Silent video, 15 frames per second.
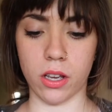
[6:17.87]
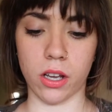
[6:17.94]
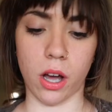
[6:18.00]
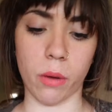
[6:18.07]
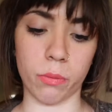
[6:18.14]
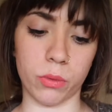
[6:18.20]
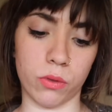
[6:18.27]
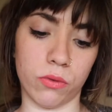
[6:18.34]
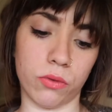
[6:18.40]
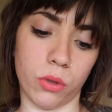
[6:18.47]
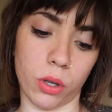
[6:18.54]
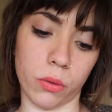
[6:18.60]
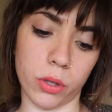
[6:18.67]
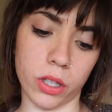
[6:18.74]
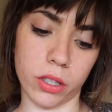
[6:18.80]
comes
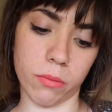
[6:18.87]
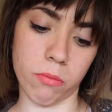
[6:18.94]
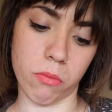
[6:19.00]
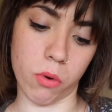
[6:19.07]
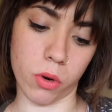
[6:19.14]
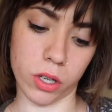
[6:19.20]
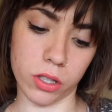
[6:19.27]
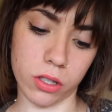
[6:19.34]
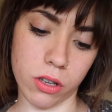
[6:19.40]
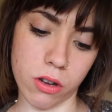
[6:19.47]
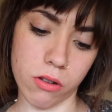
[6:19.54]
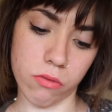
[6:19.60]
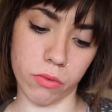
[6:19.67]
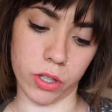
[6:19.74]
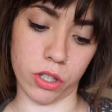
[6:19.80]
forward more
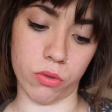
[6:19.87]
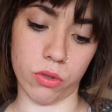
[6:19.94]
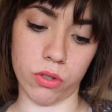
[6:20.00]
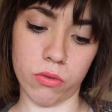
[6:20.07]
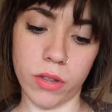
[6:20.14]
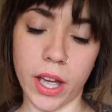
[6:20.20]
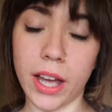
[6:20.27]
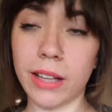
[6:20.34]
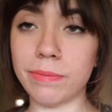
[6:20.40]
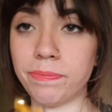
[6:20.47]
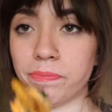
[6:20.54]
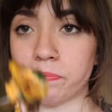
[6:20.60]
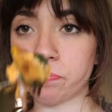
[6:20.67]
so when you do that.